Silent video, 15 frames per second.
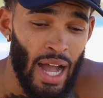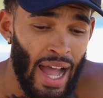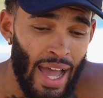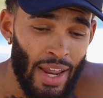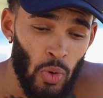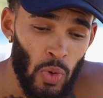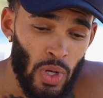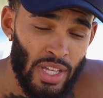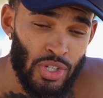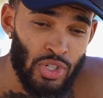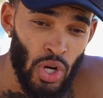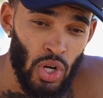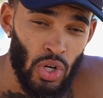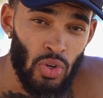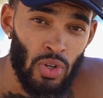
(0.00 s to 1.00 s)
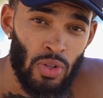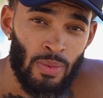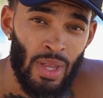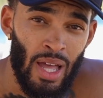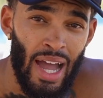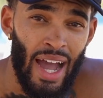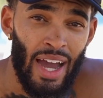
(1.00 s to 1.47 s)
I had to really journal.
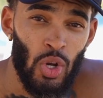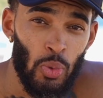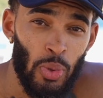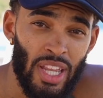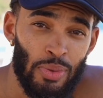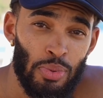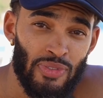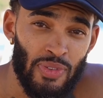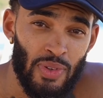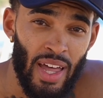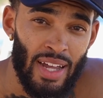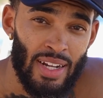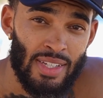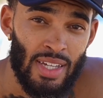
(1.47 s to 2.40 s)
I had to really reflect.